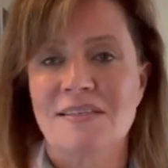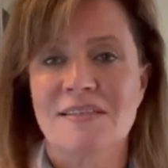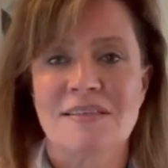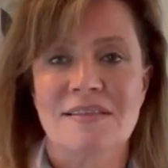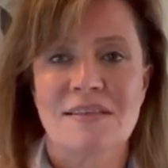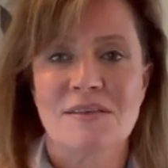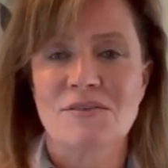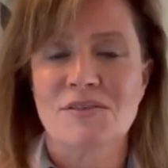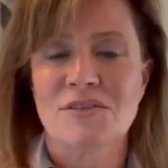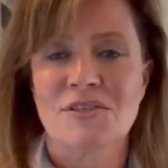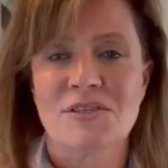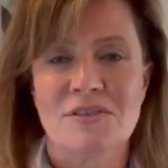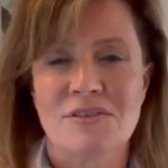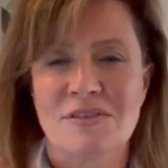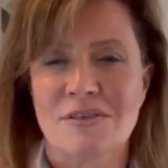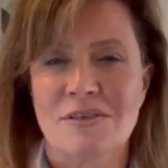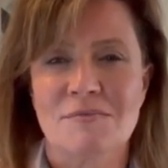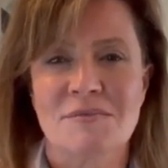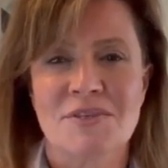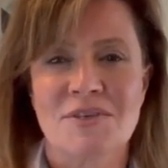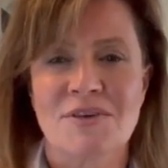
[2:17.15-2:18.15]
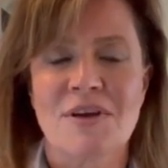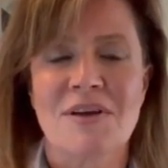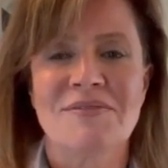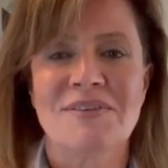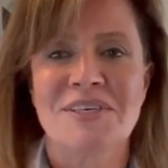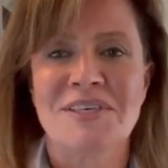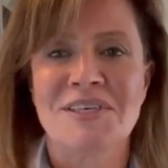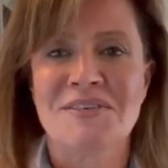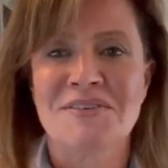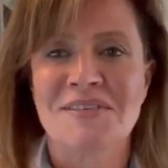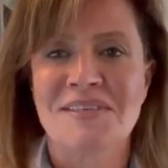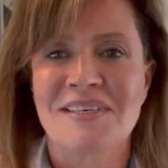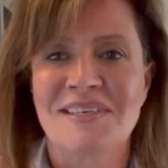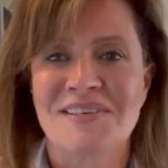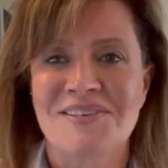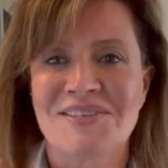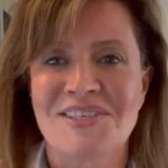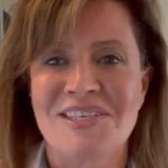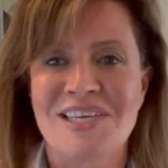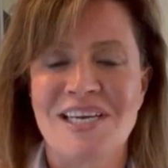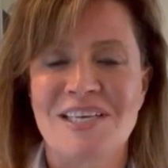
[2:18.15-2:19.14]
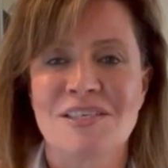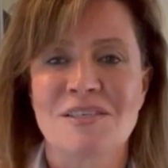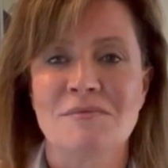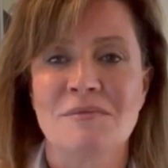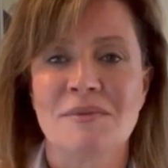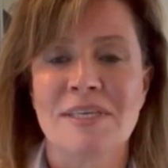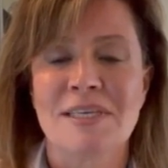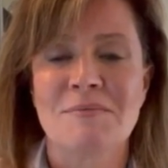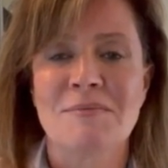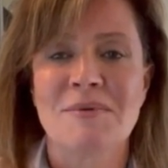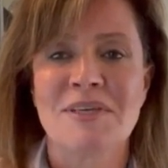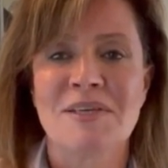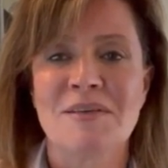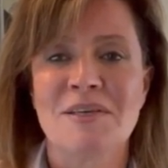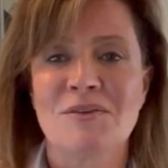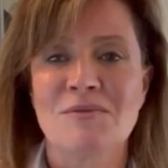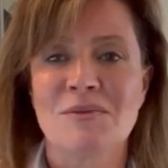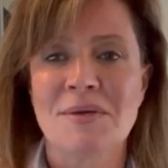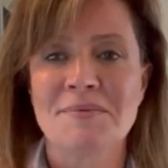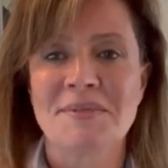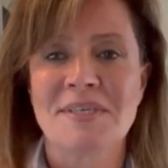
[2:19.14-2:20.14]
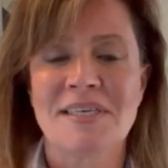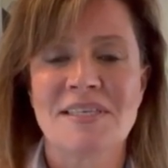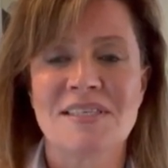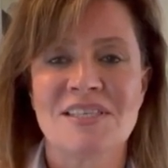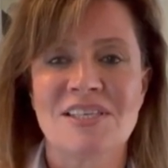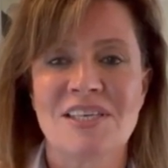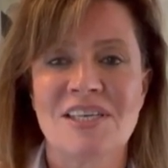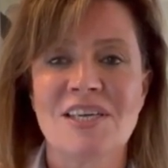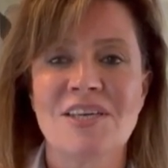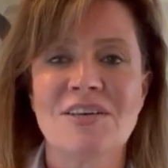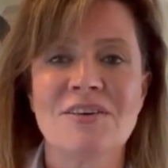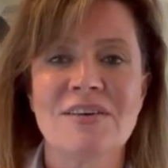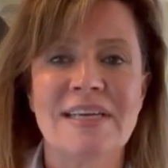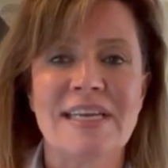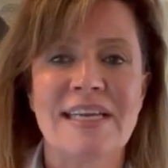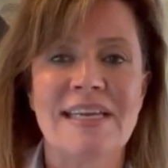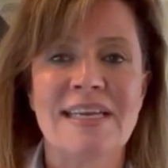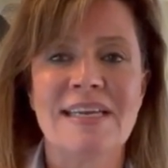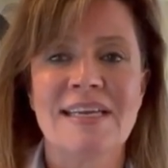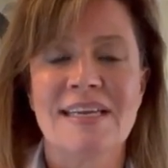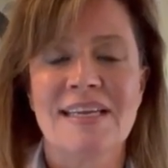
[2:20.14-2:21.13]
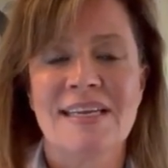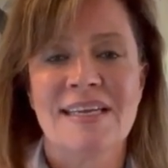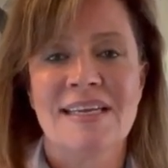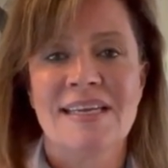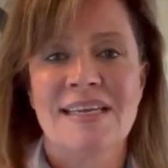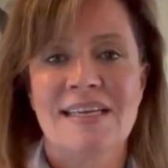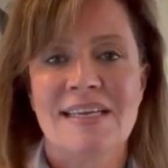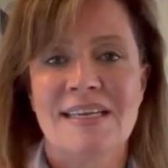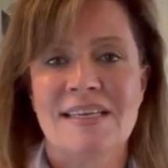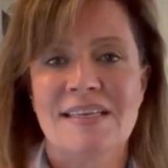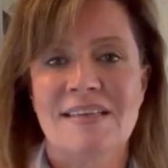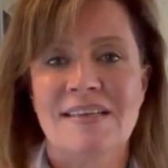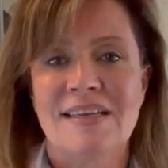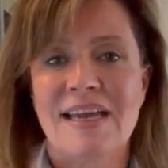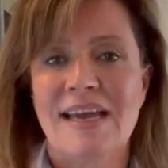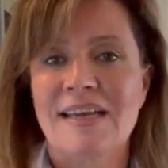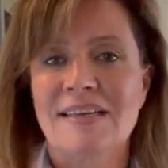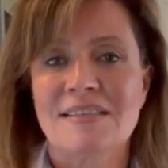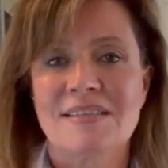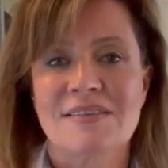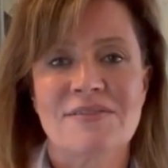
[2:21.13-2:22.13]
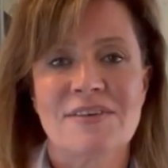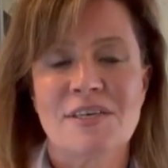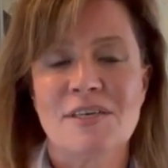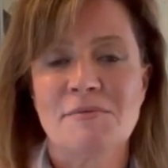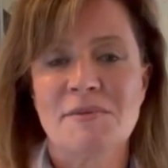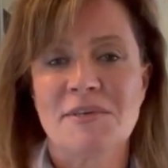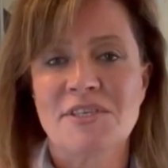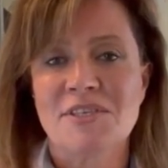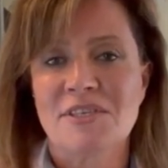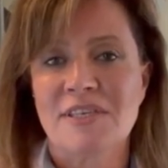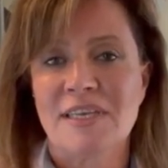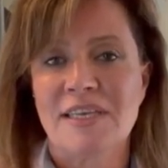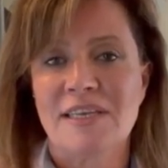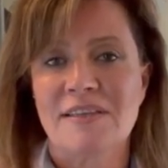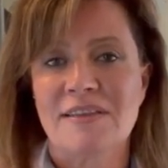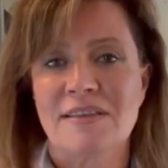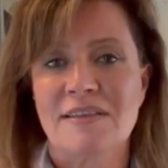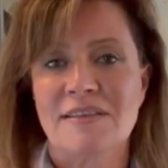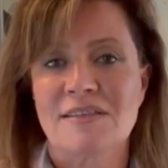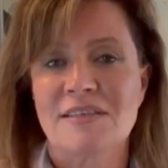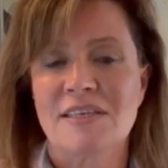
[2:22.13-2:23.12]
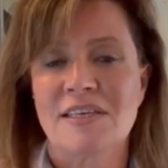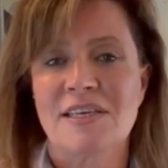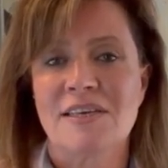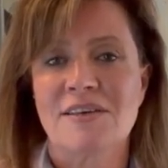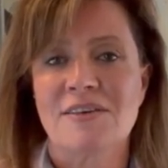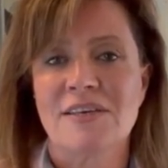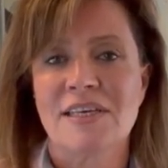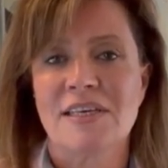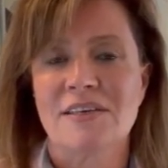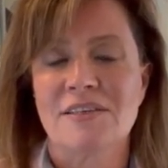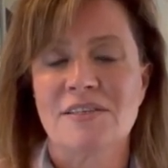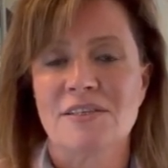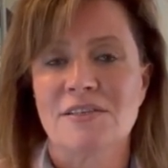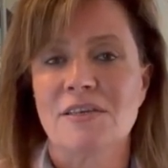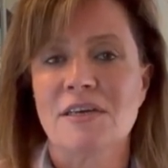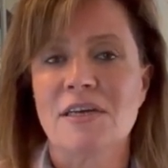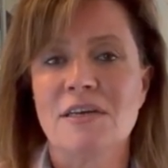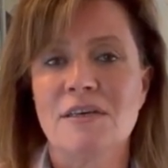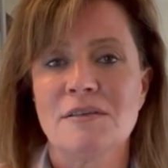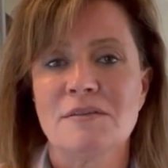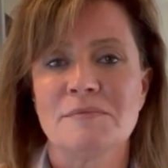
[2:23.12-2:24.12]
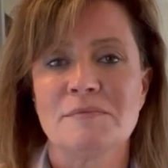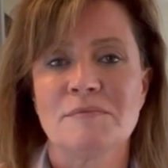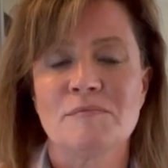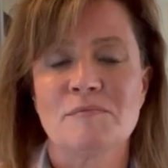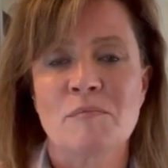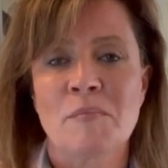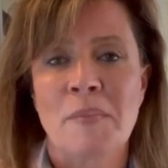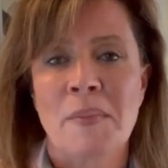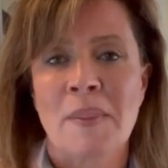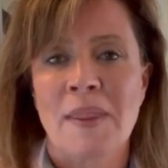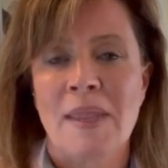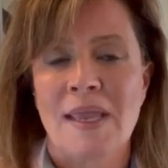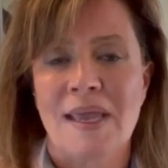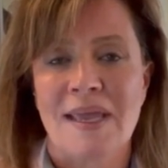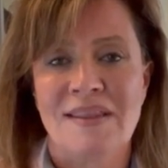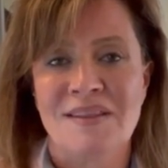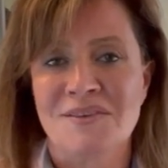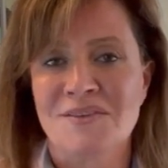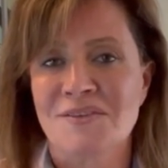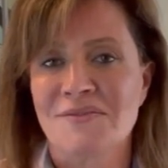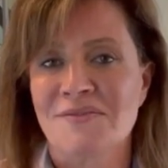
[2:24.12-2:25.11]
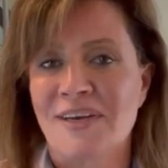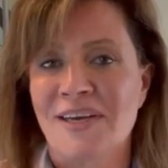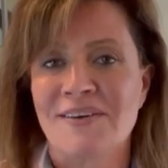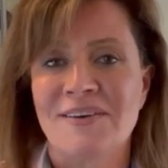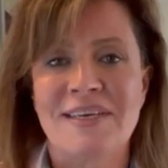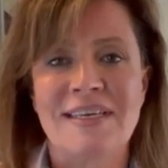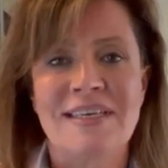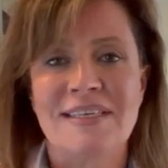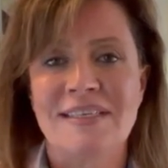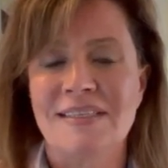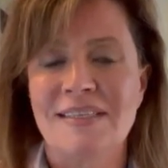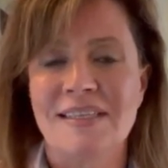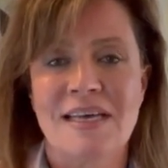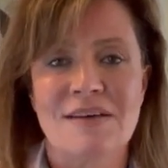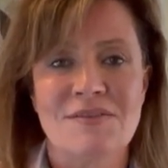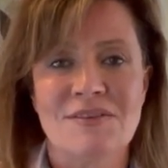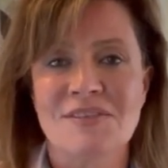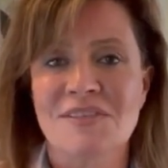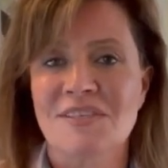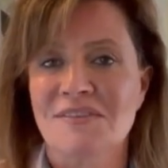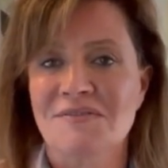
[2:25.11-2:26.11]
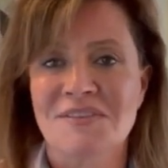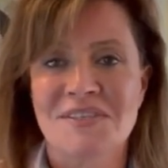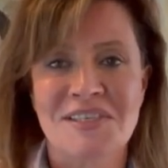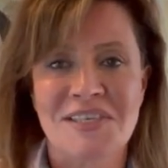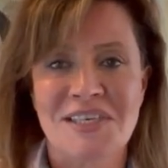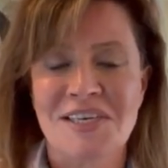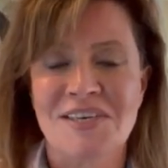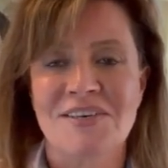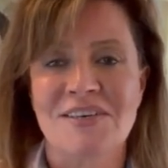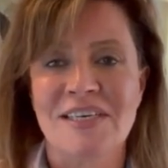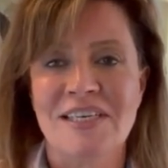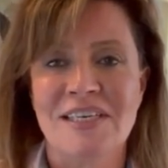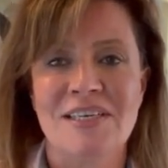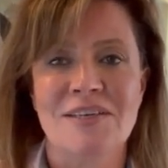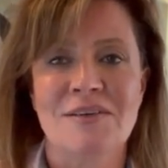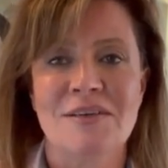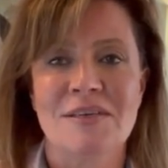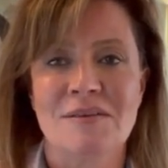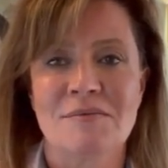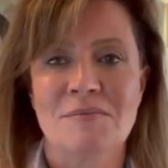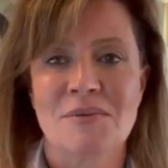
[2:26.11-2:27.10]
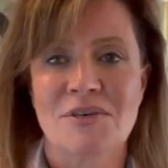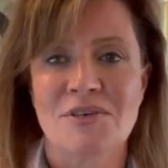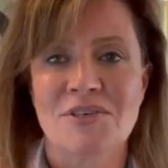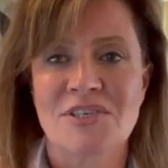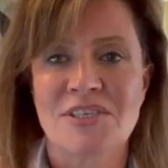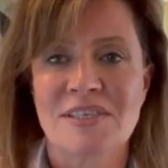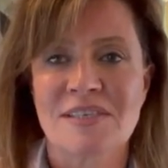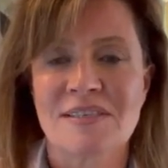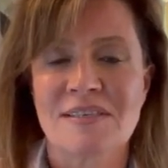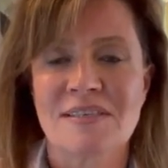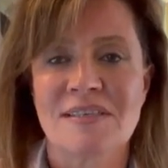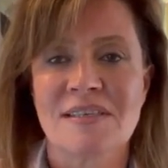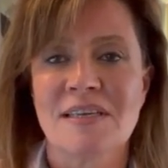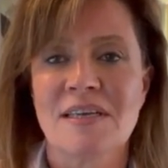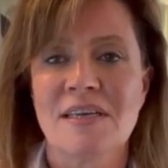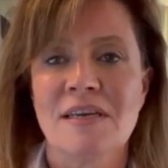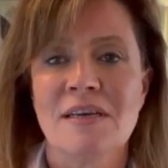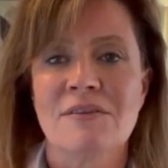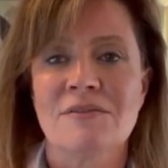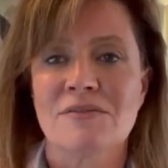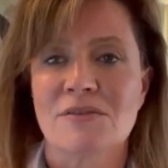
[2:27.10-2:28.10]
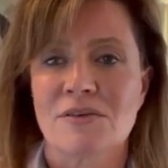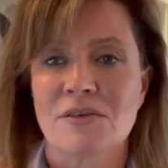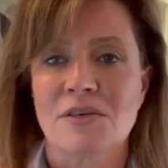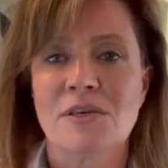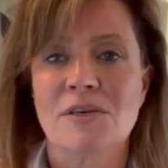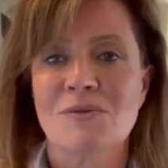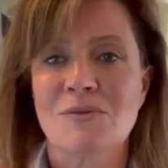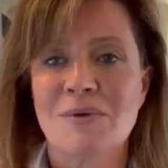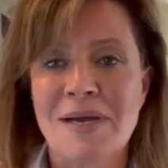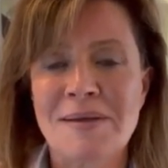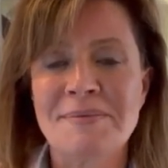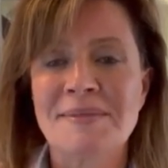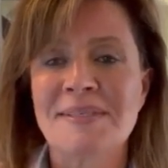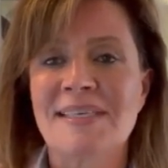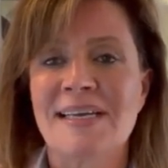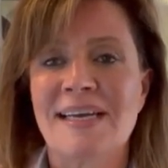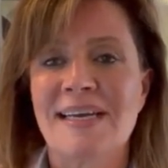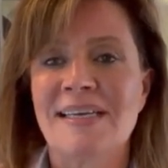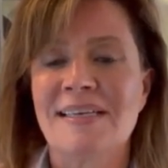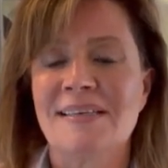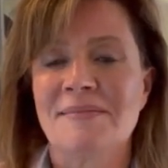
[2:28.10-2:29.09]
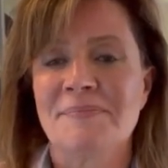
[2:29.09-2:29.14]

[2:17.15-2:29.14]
Those terms are often used interchangeably, but your website security, it acts very much like the security on your home. And there's varying levels of security you can purchase for your website.